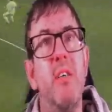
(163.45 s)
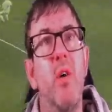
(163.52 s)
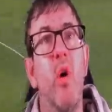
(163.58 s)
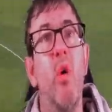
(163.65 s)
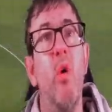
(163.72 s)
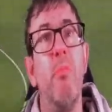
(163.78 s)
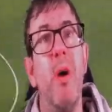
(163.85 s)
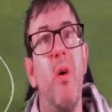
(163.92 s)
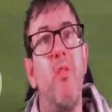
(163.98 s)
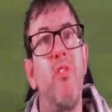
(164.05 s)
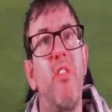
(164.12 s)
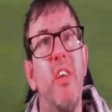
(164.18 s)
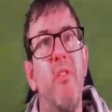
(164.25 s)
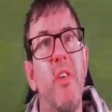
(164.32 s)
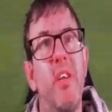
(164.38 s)

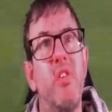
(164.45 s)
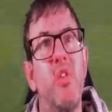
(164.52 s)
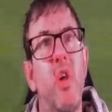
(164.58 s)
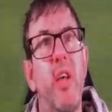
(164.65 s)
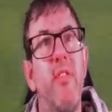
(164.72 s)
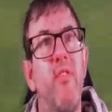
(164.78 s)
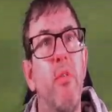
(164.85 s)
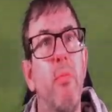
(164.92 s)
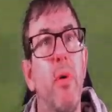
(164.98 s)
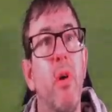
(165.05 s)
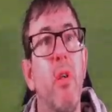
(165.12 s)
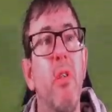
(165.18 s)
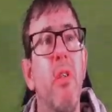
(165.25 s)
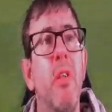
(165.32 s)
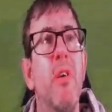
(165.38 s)
almost
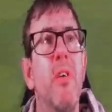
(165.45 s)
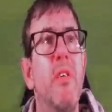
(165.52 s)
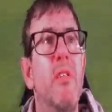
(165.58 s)
irretrievable.